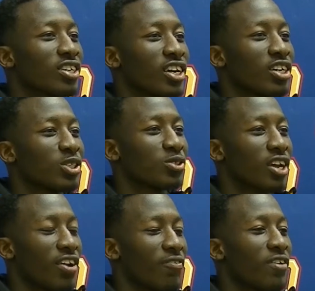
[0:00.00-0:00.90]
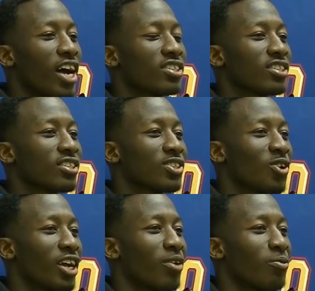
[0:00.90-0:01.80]
and I was kind of fast. So
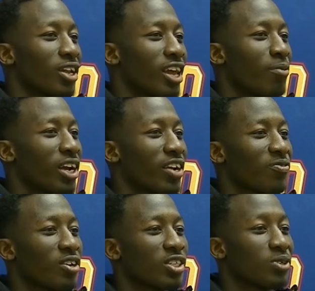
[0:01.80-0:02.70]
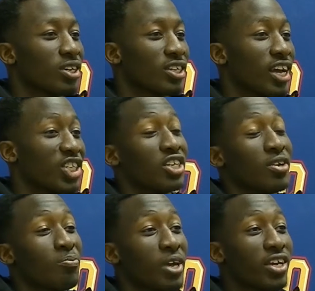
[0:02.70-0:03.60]
I kind of played linebacker first because I actually
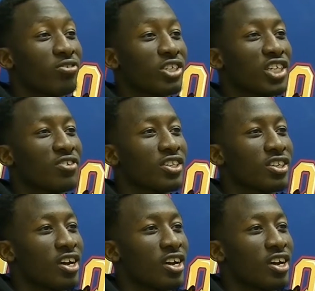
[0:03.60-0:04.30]
didn't make receivers.